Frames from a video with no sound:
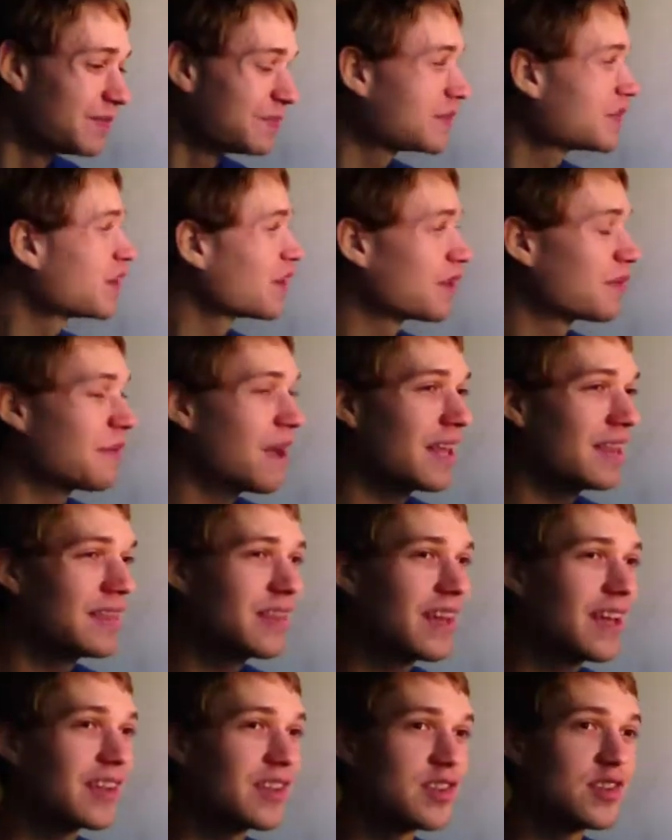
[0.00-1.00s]
So the main
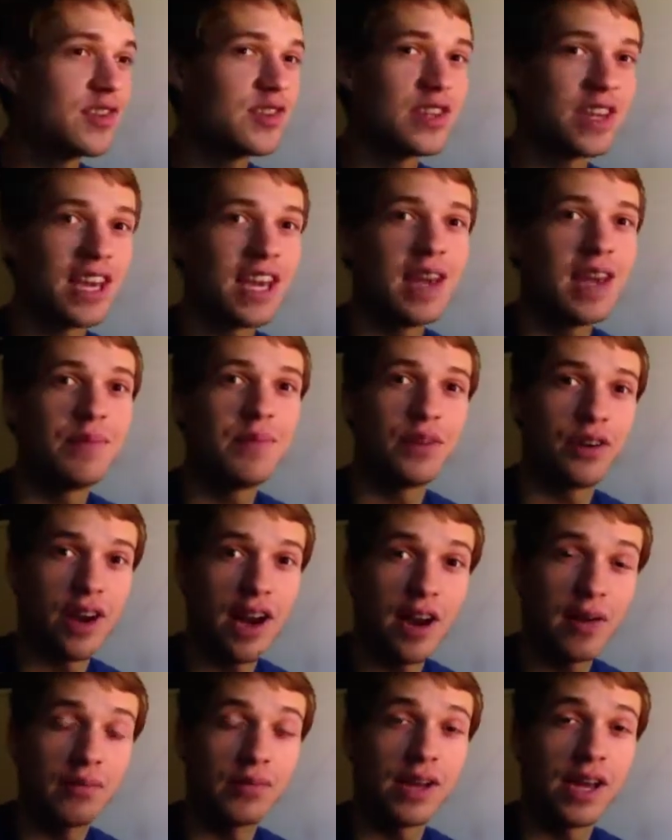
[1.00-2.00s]
thing is just to keep your
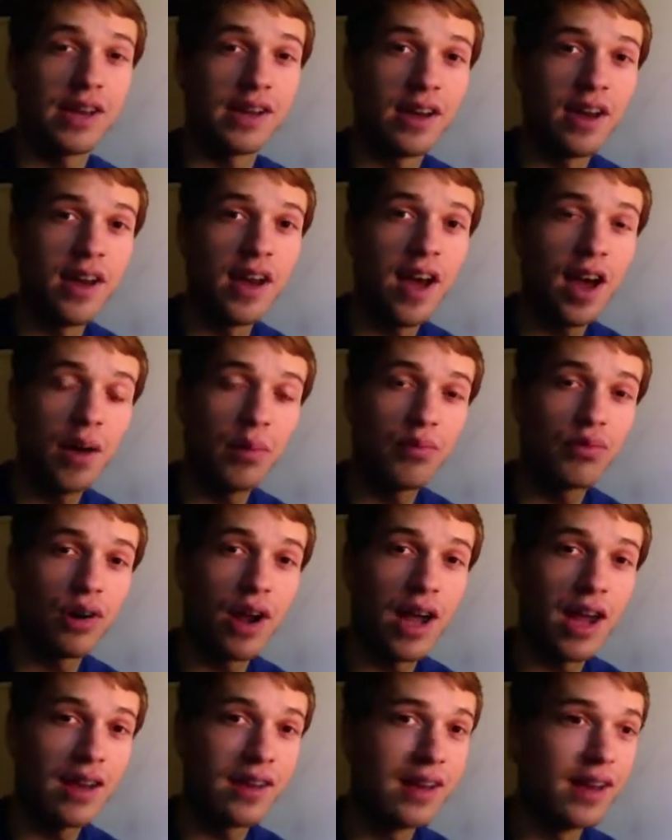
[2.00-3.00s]
airplane
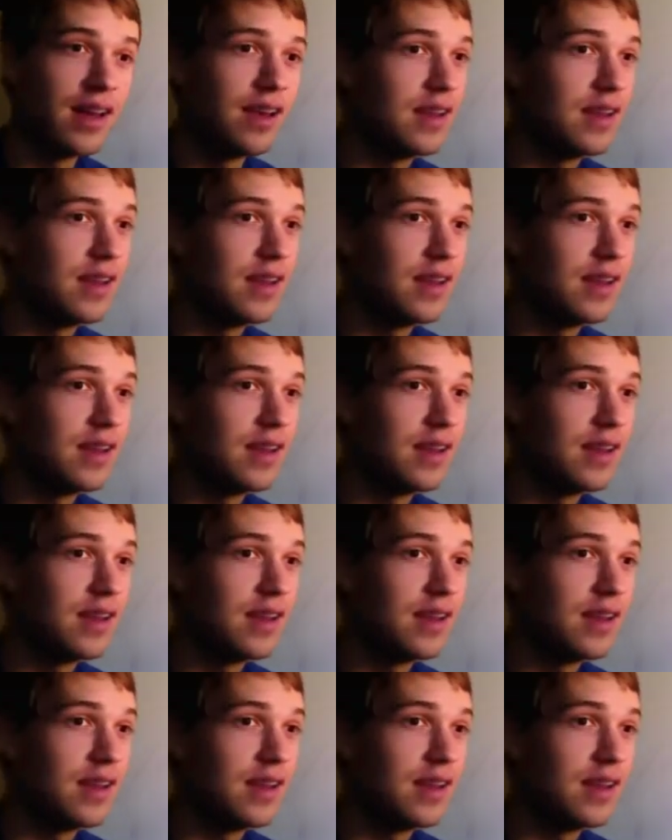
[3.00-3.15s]
upright,